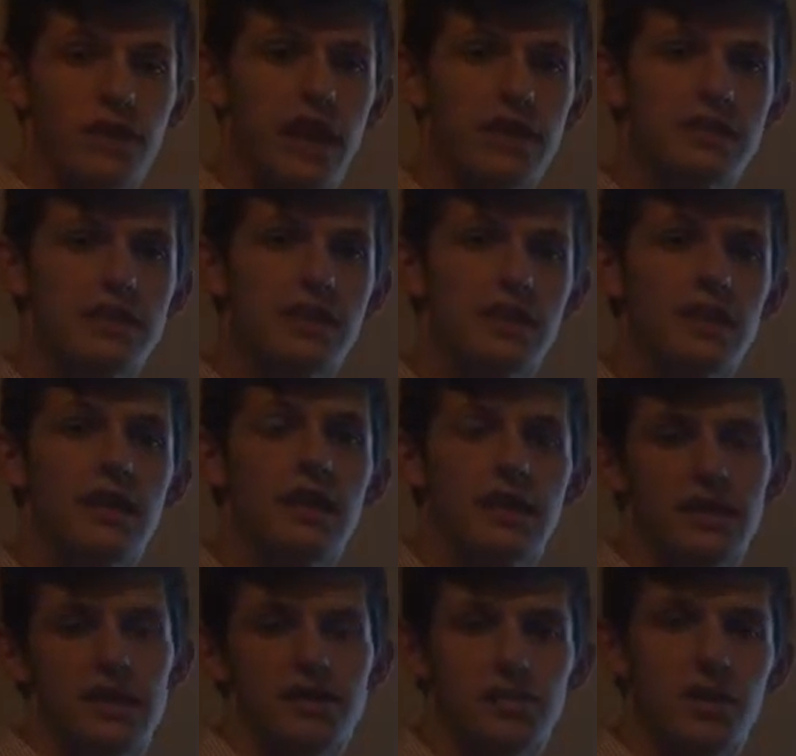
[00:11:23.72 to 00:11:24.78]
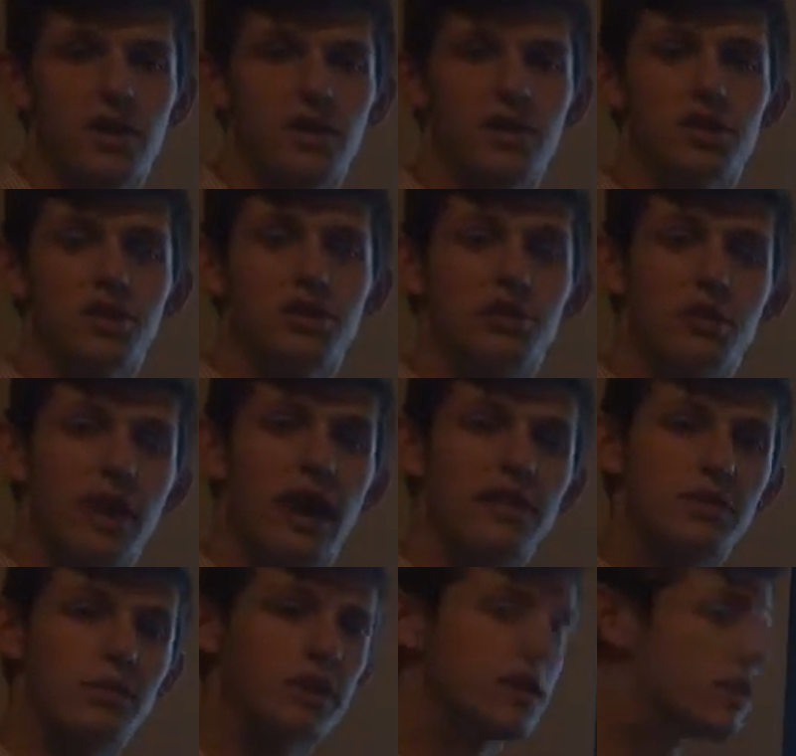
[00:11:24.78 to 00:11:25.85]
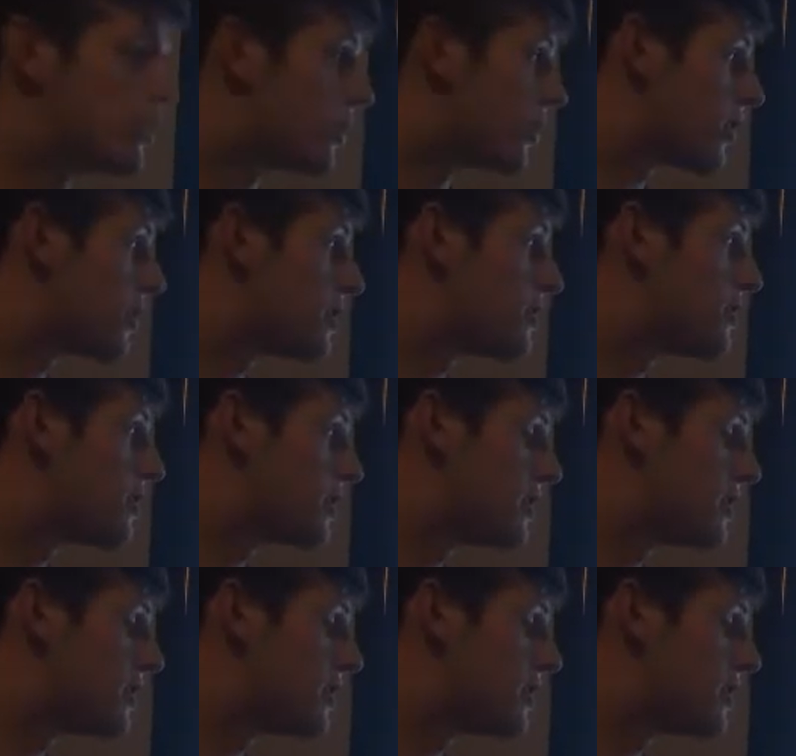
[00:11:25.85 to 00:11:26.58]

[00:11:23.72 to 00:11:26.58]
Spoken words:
testing. These BRGs do have to be endurant